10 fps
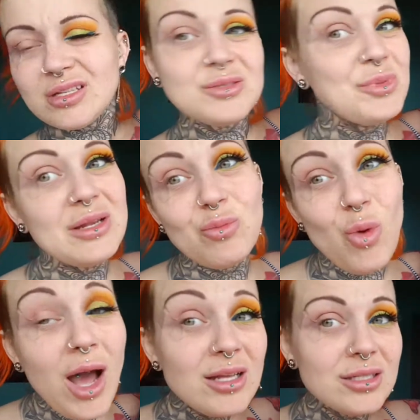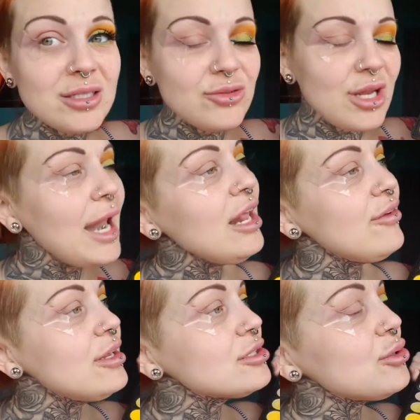It's been a while since I've done
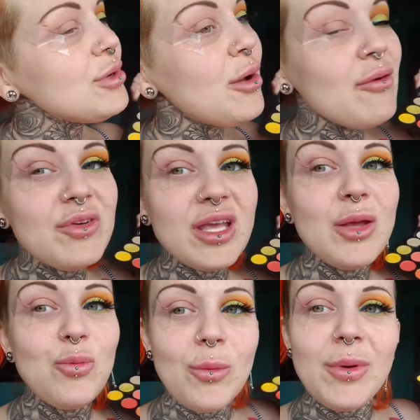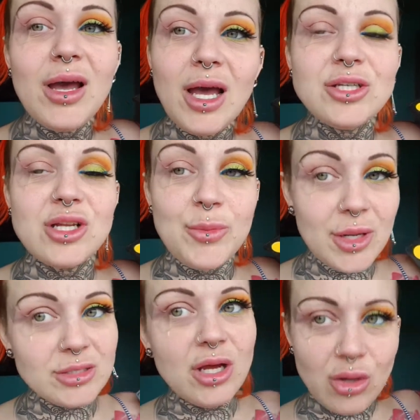anything, so now I'm forgetting what my eyeshadow
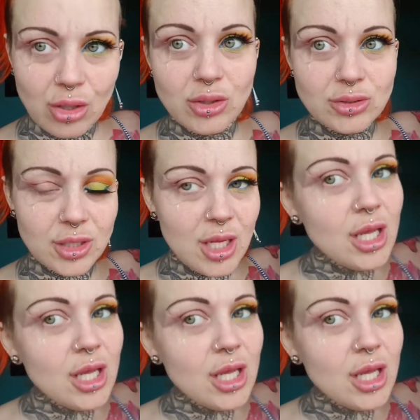palettes are called.